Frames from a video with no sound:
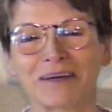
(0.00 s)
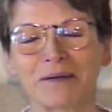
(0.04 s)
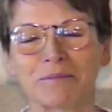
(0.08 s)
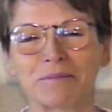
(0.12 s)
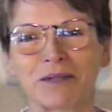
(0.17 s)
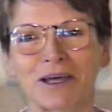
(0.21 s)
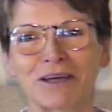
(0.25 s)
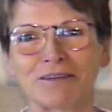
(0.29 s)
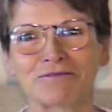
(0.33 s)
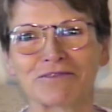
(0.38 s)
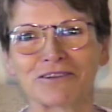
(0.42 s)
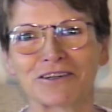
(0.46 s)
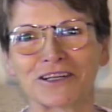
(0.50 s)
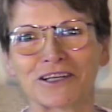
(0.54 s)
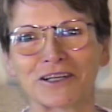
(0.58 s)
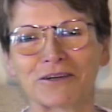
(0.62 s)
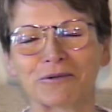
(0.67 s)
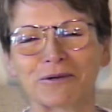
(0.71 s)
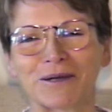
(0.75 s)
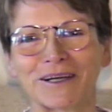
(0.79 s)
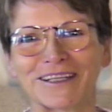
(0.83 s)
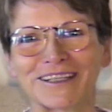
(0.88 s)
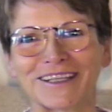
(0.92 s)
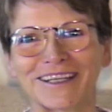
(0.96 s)
I'm not very
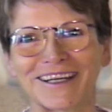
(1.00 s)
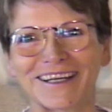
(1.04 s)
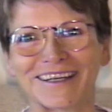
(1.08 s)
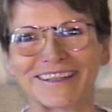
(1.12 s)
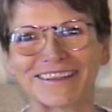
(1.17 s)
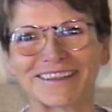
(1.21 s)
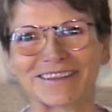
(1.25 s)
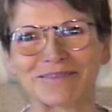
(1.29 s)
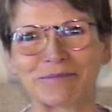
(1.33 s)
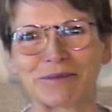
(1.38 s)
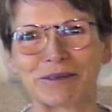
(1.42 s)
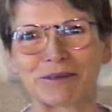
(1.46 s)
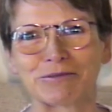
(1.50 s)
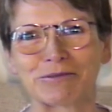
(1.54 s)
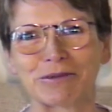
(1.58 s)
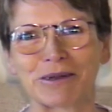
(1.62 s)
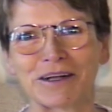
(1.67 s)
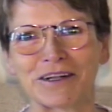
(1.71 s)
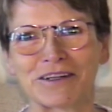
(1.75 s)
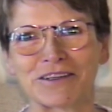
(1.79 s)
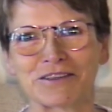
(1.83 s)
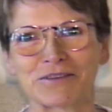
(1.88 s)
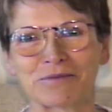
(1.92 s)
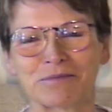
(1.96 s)
awake yet, but
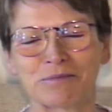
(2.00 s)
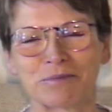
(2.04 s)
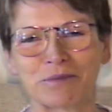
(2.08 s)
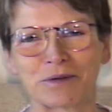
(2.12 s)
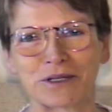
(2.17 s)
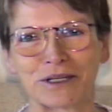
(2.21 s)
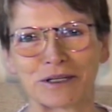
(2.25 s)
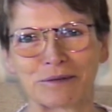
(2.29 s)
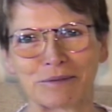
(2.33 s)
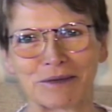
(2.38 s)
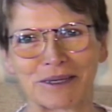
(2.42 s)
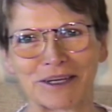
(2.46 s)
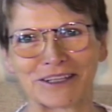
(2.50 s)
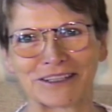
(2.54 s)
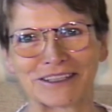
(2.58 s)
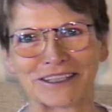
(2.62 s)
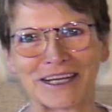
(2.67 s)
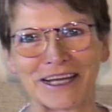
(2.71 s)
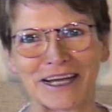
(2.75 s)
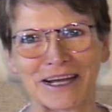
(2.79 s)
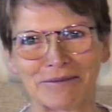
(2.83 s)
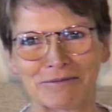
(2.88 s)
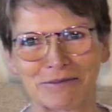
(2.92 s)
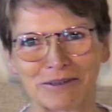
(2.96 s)
Ron's putting me on
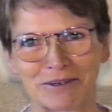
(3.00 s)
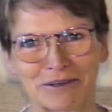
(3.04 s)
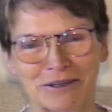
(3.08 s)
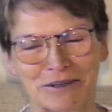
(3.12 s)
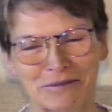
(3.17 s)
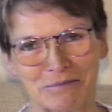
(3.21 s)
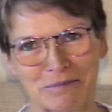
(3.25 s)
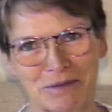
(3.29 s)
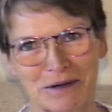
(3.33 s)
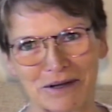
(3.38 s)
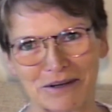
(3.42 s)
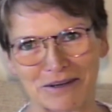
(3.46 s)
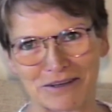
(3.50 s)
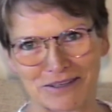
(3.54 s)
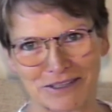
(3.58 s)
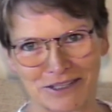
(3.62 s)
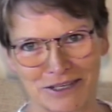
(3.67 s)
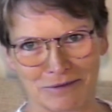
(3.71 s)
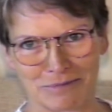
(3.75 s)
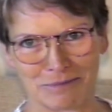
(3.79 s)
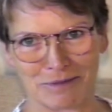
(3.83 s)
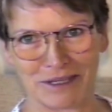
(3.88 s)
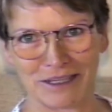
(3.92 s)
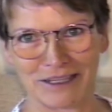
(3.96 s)
camera and
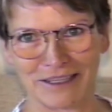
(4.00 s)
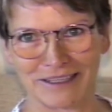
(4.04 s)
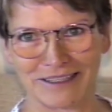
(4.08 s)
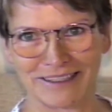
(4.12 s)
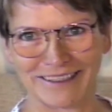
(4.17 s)
embarrassing me.